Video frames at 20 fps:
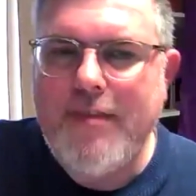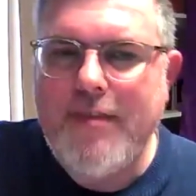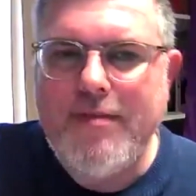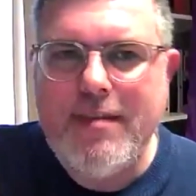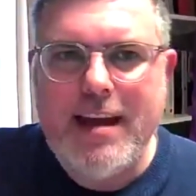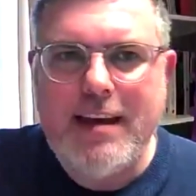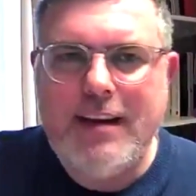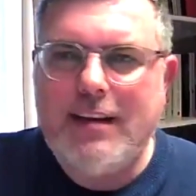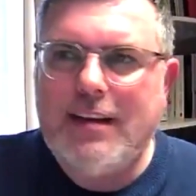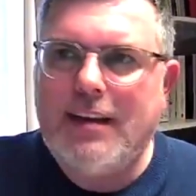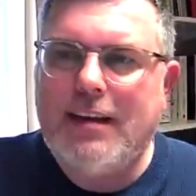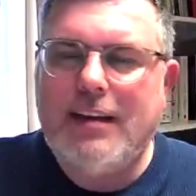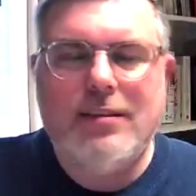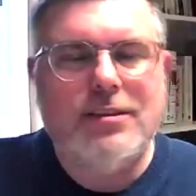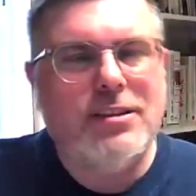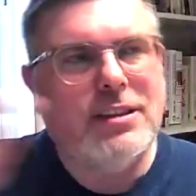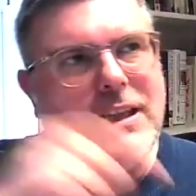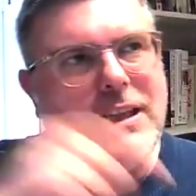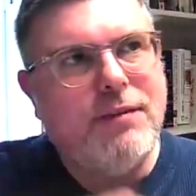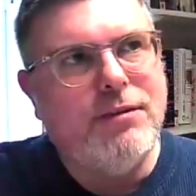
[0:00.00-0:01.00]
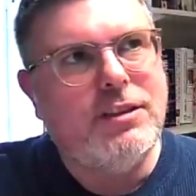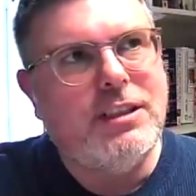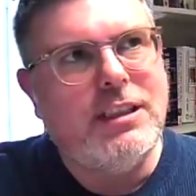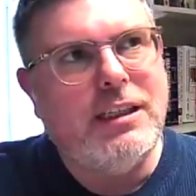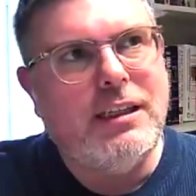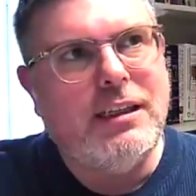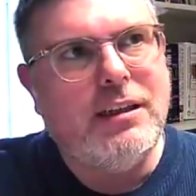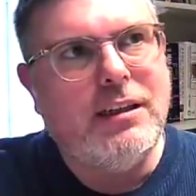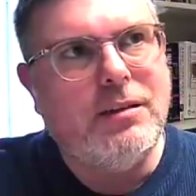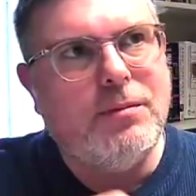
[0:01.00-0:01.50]
And then in
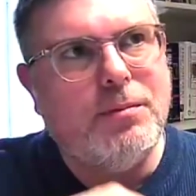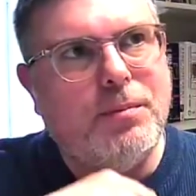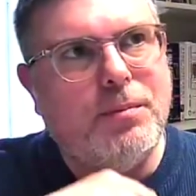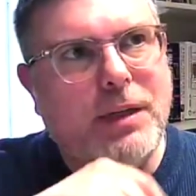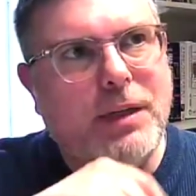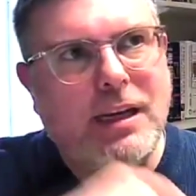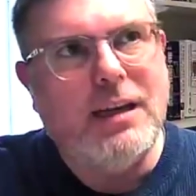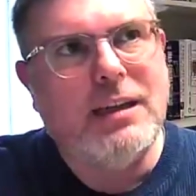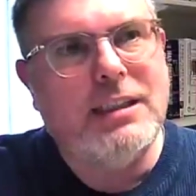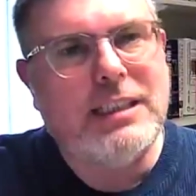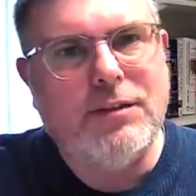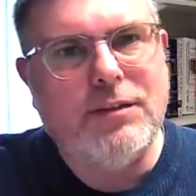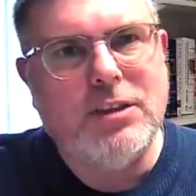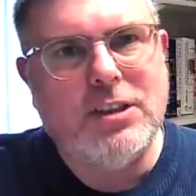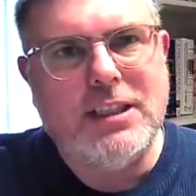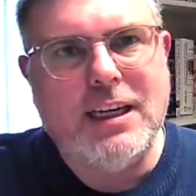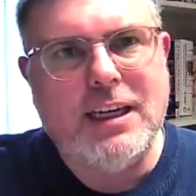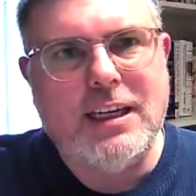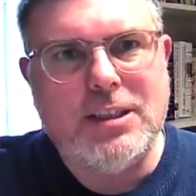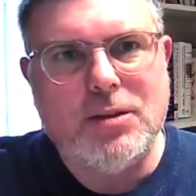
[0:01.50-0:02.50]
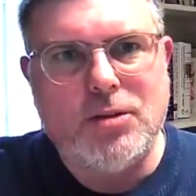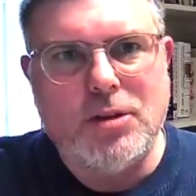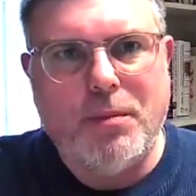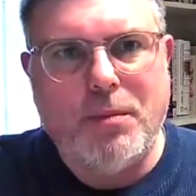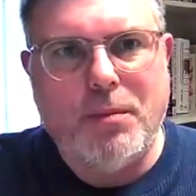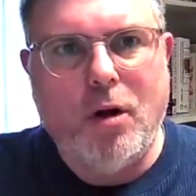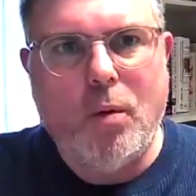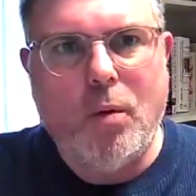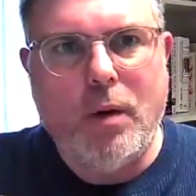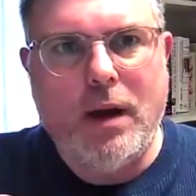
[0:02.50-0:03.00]
the beginning of 76, there was
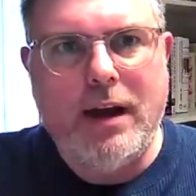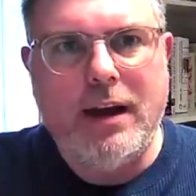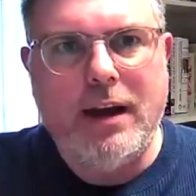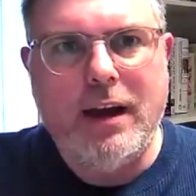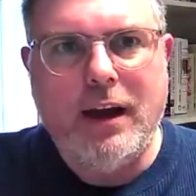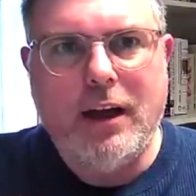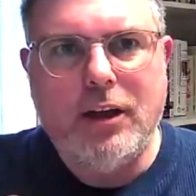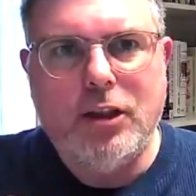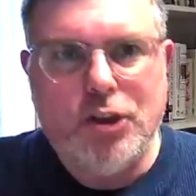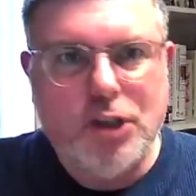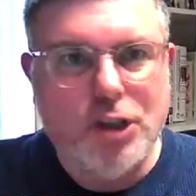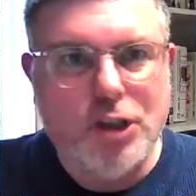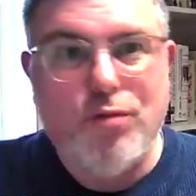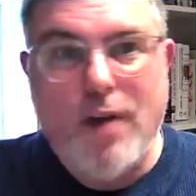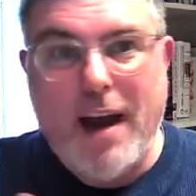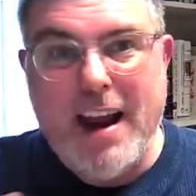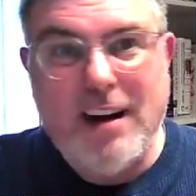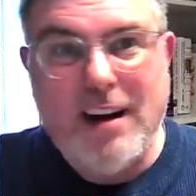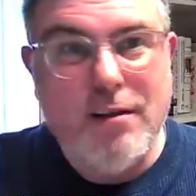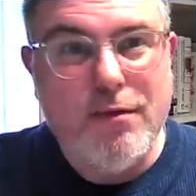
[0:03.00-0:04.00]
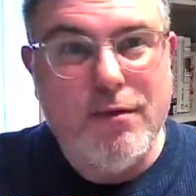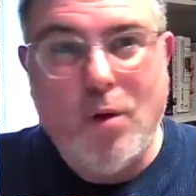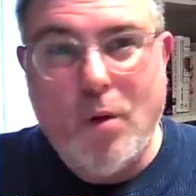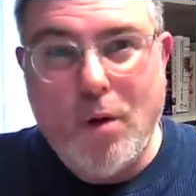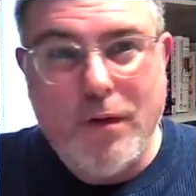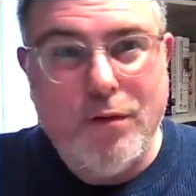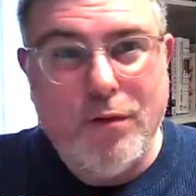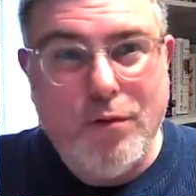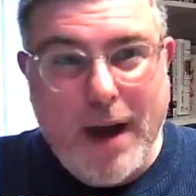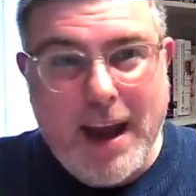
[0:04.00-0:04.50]
a poll where just Reagan and
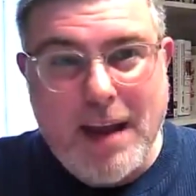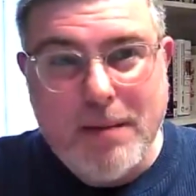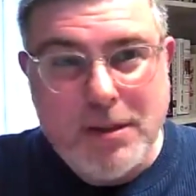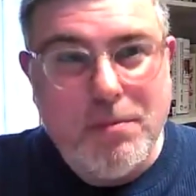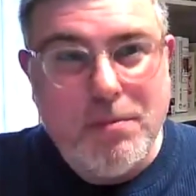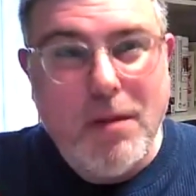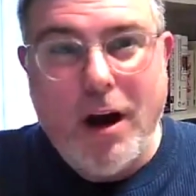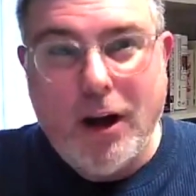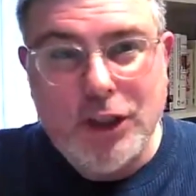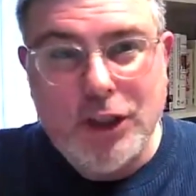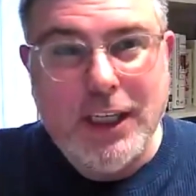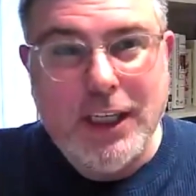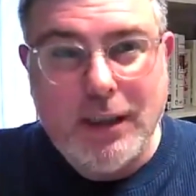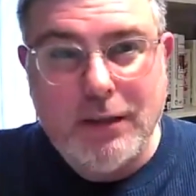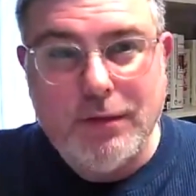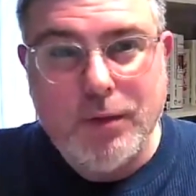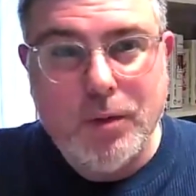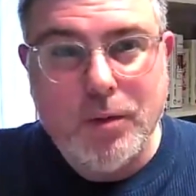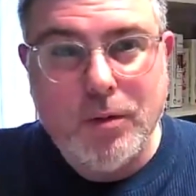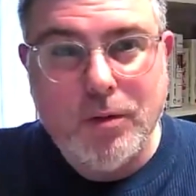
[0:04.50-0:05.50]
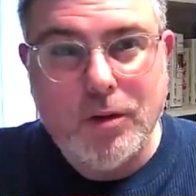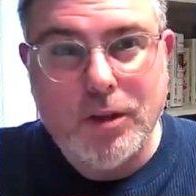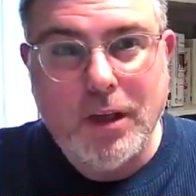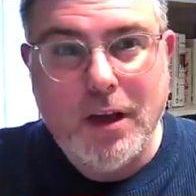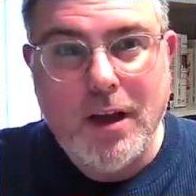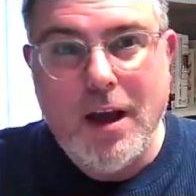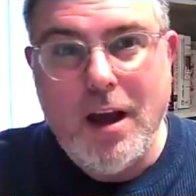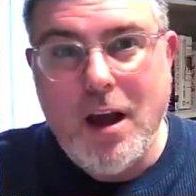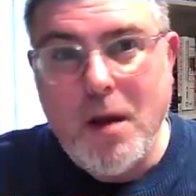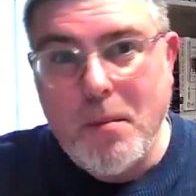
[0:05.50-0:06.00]
Ford, Reagan was marginally over
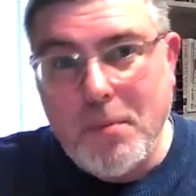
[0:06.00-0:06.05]
Ford.